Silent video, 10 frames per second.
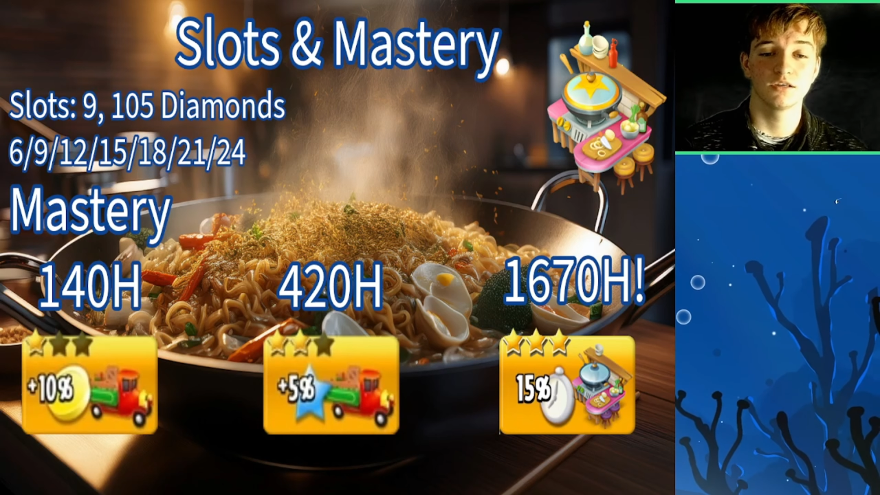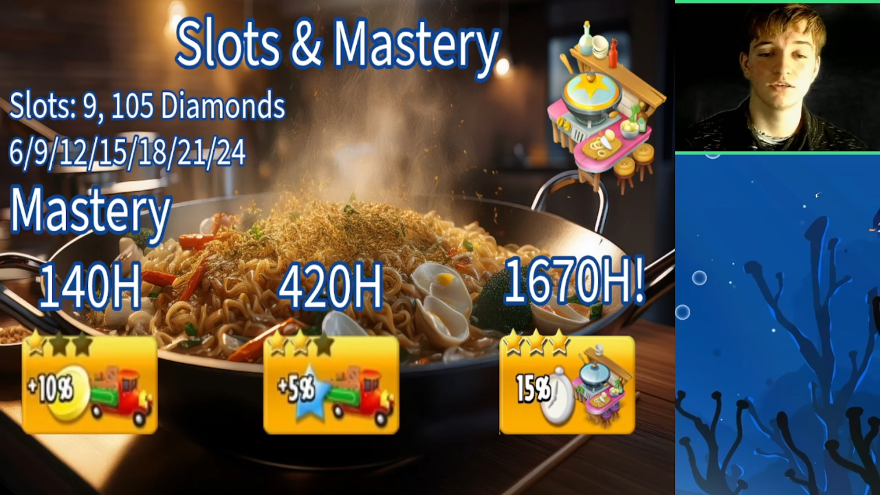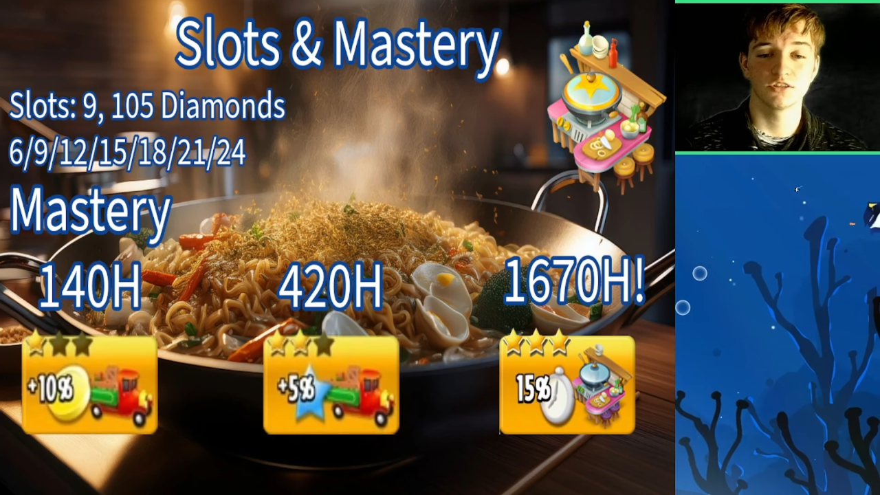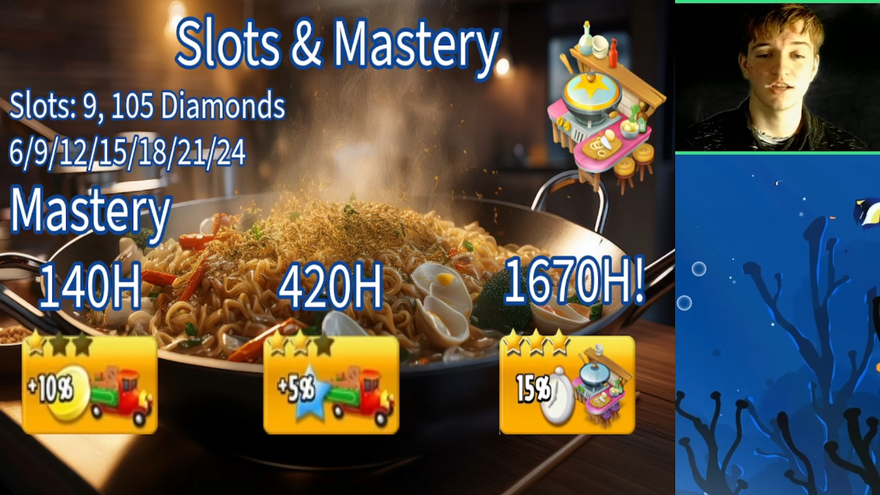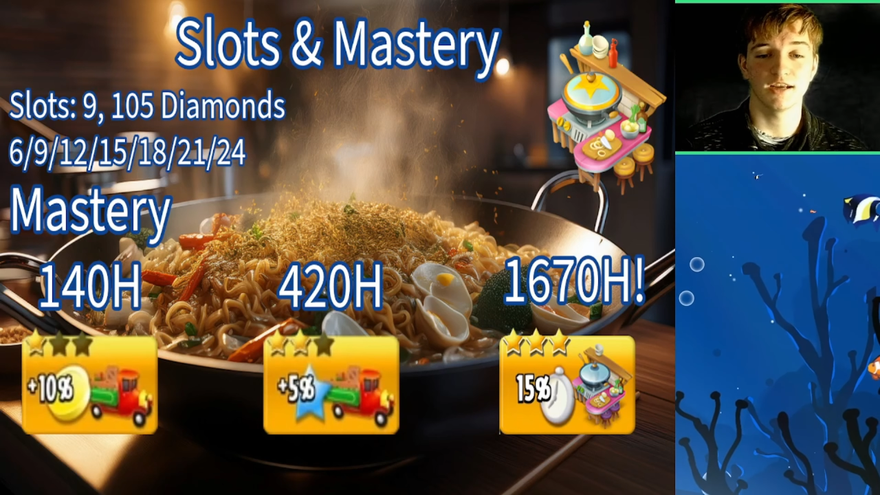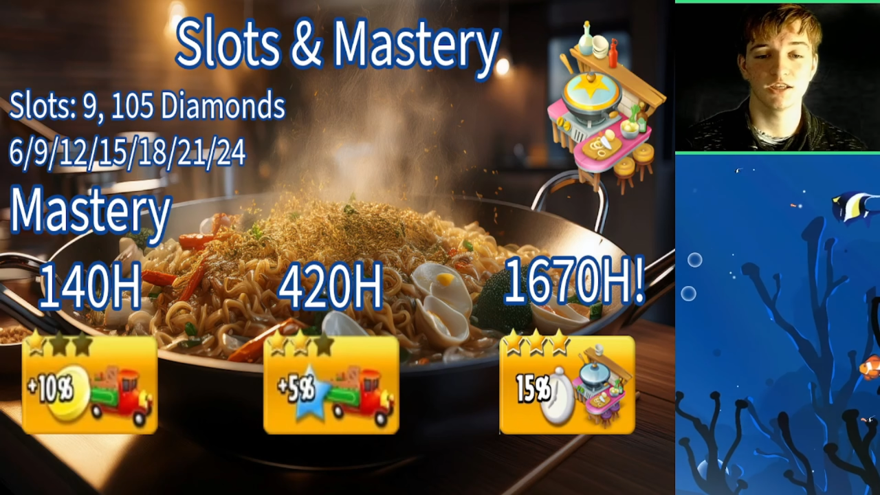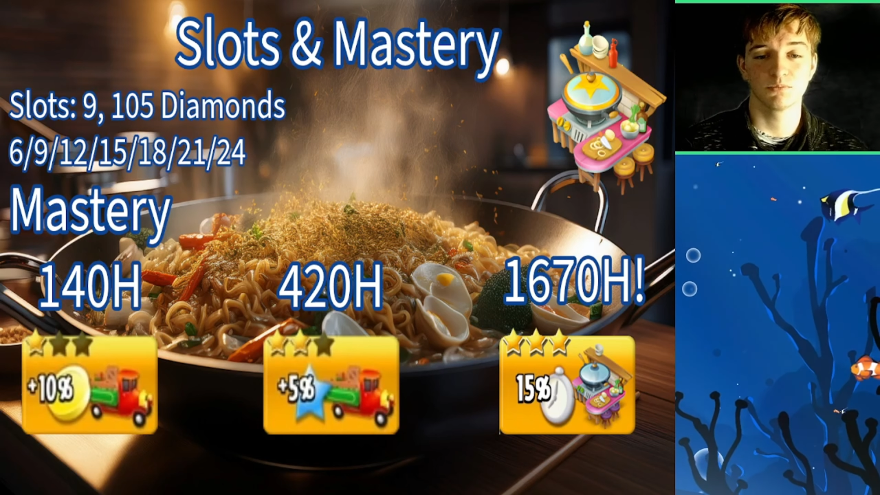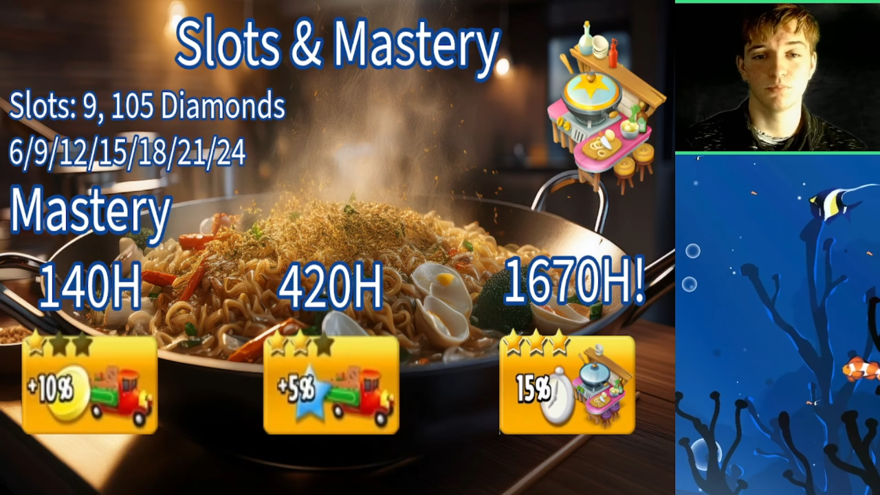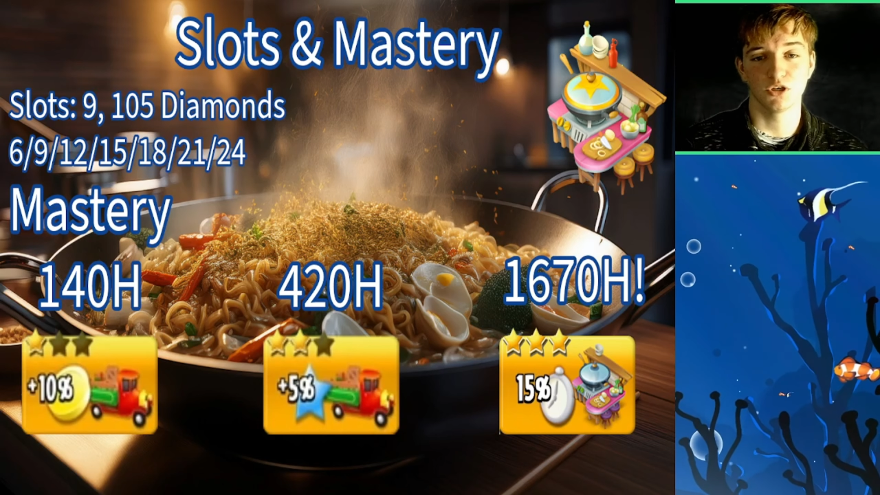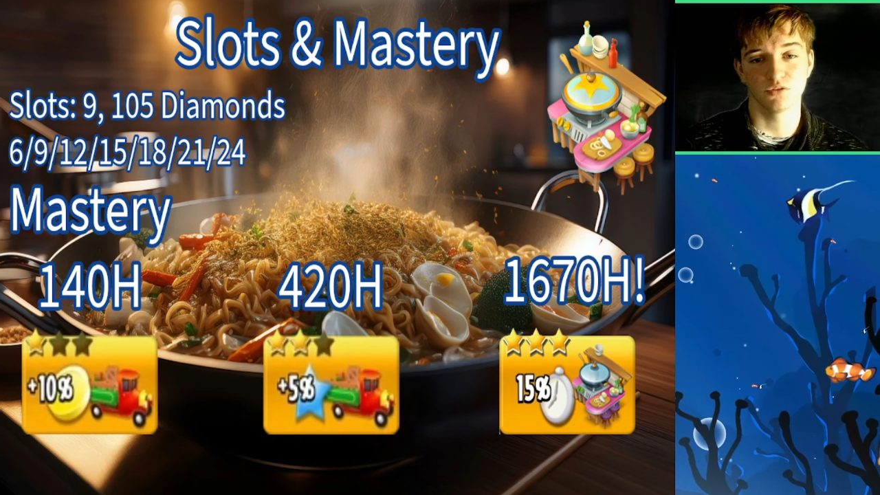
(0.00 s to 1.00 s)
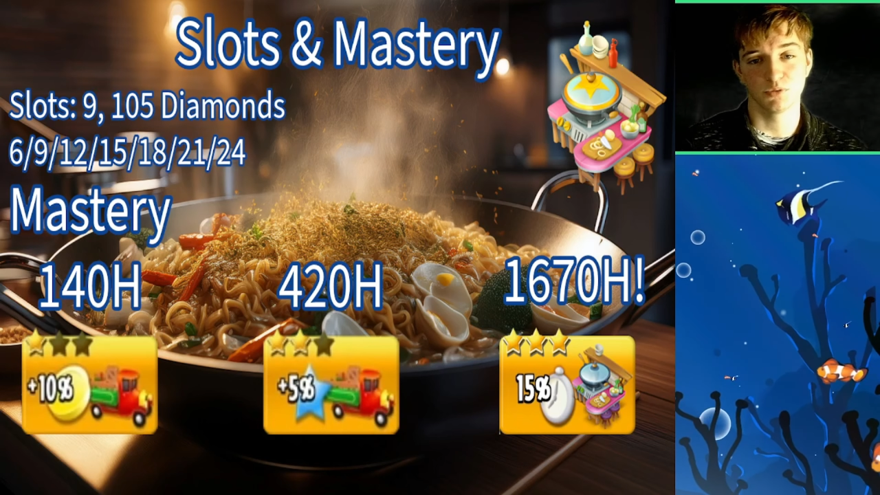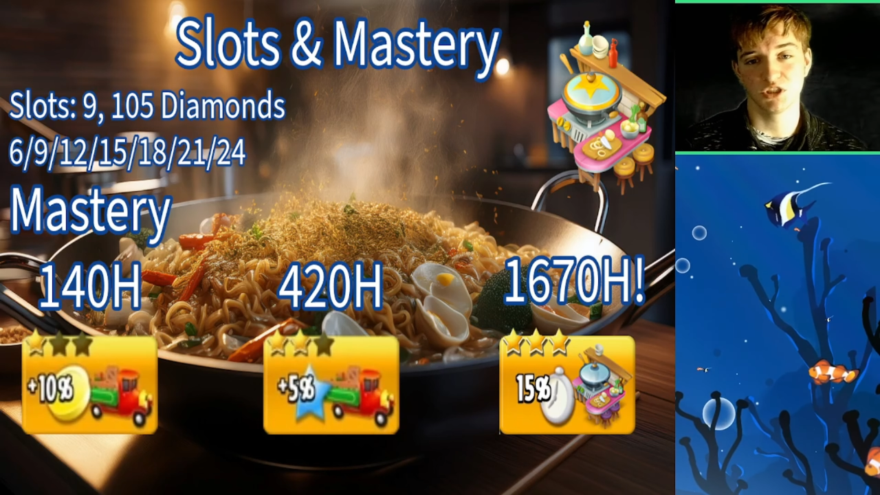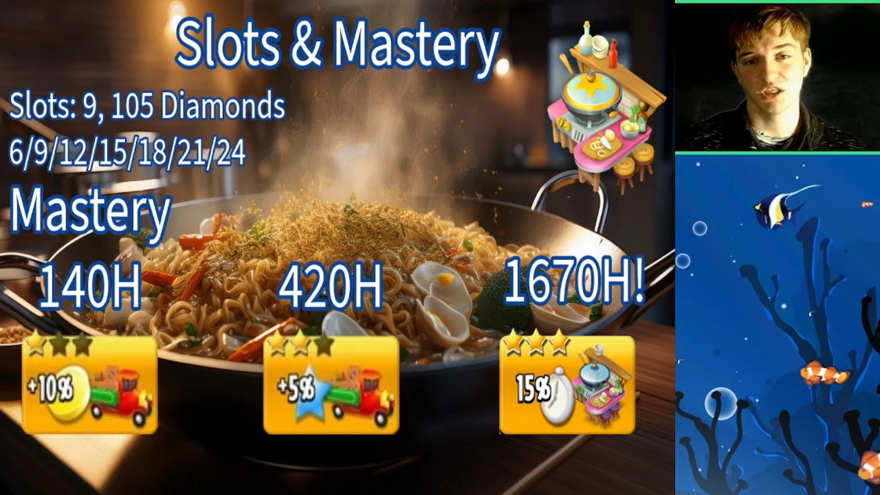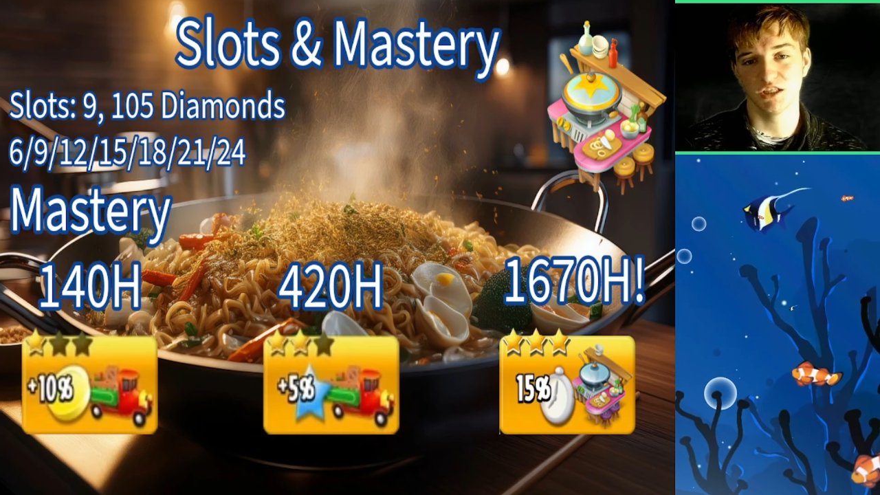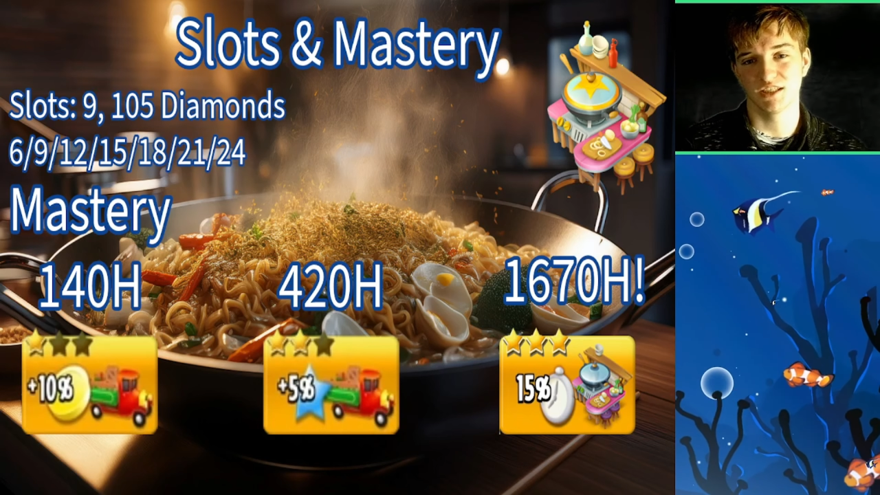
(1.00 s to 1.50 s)
because the next bunch of
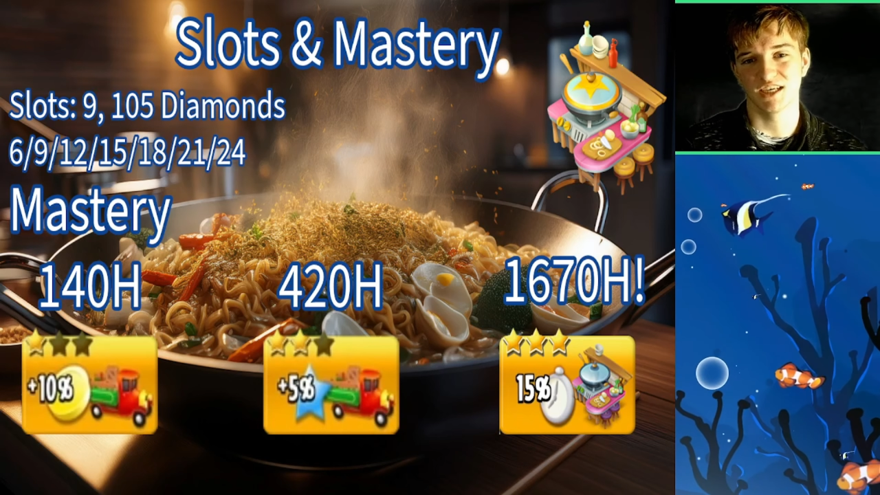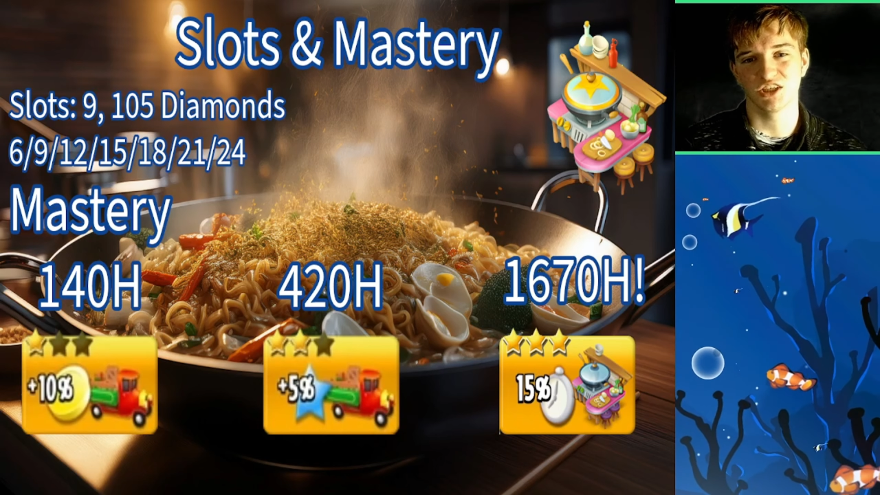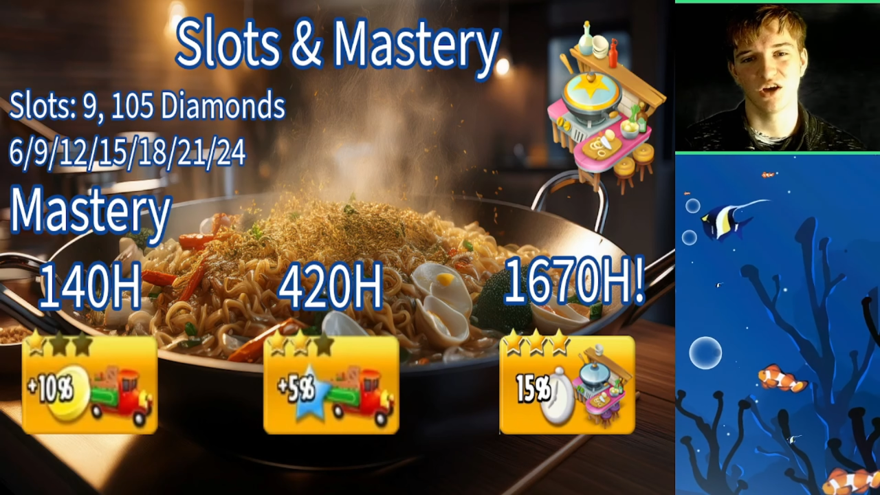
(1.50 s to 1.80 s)
machines actually